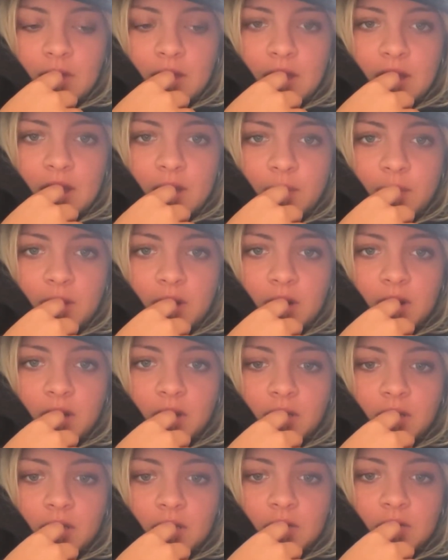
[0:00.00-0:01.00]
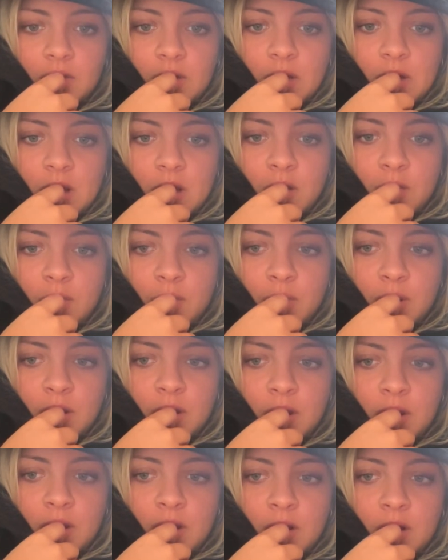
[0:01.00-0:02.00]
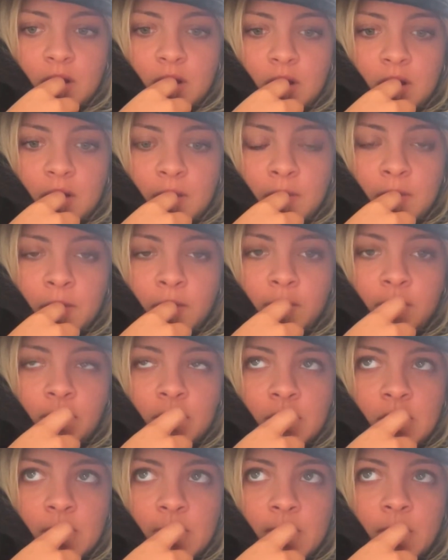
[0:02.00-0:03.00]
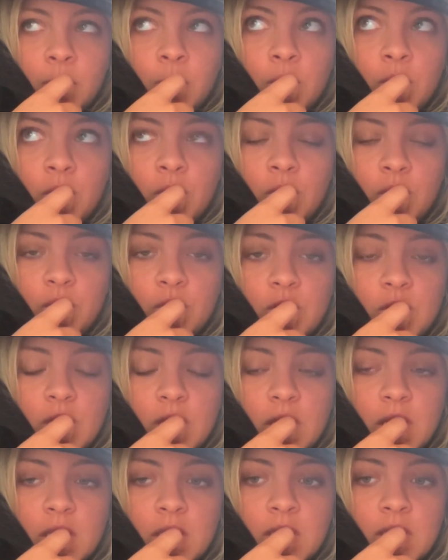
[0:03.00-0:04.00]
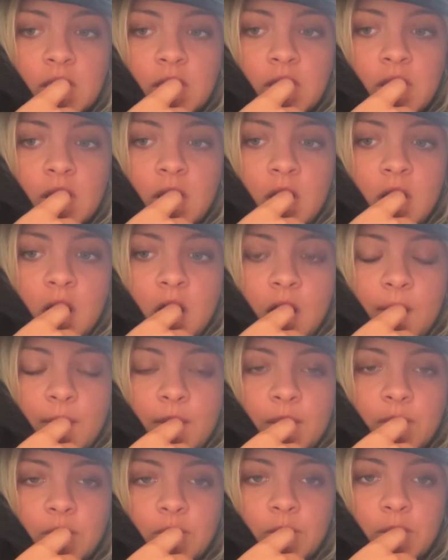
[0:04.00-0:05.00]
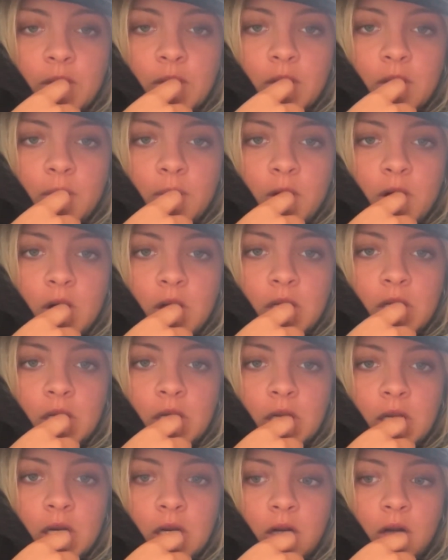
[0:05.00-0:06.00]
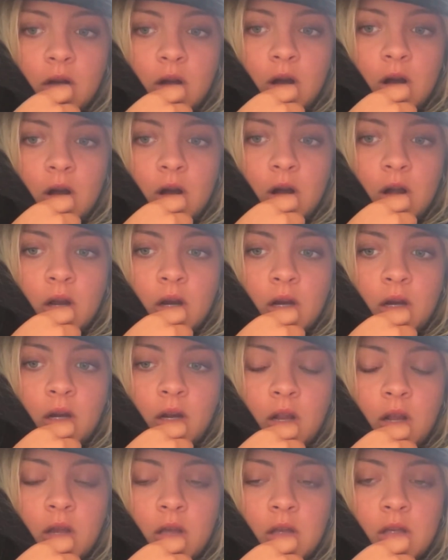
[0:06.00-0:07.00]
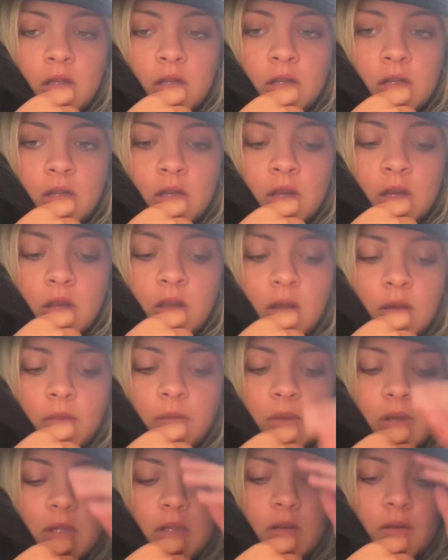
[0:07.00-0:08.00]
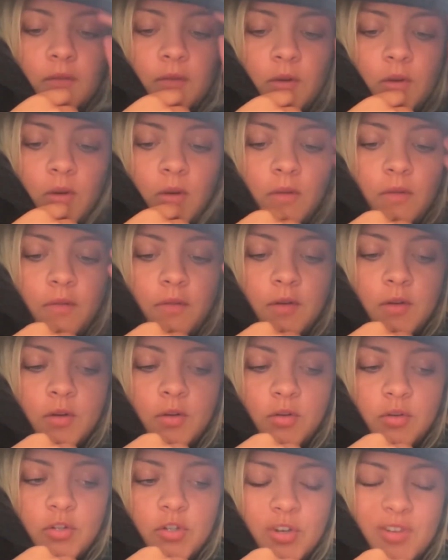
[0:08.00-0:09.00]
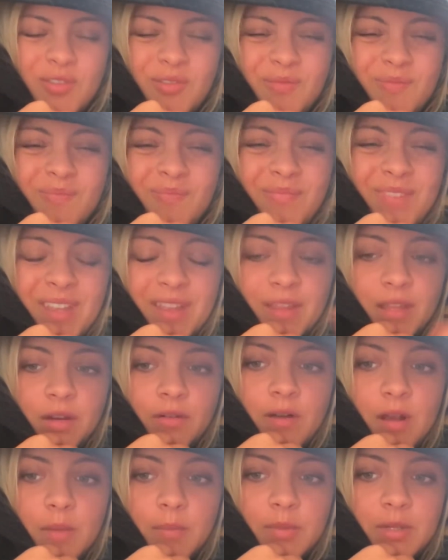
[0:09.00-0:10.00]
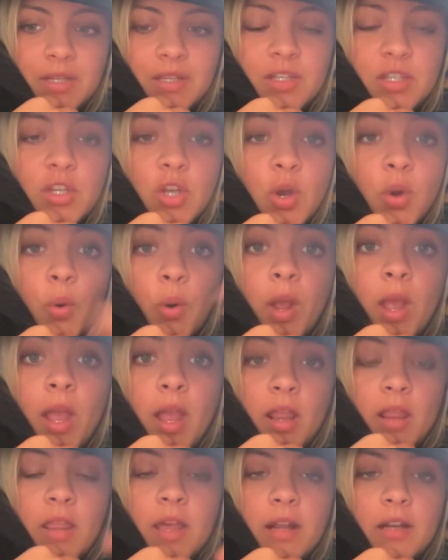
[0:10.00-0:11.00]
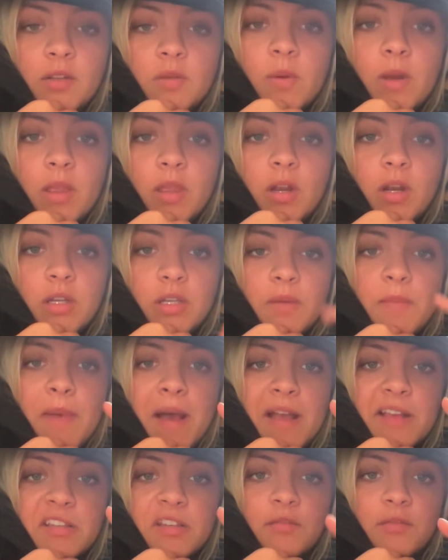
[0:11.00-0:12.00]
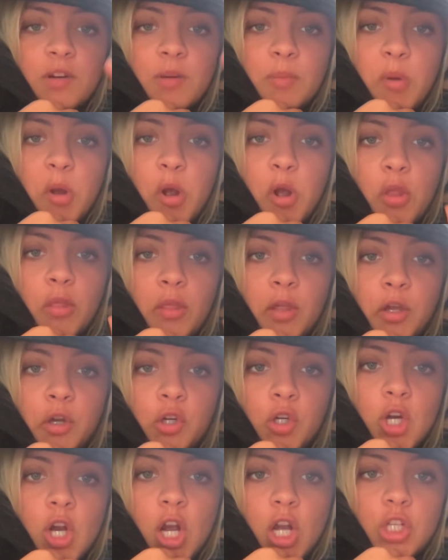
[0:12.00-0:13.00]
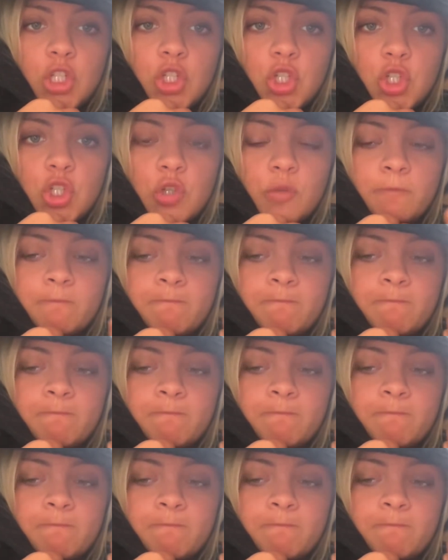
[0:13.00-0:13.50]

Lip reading: I'm editing this right now, but the first time I wore those jeans, I was putting them on in a car because me and Sophie were doing a photo shoot and they ripped. So that is why there is a massive rip on the crotch.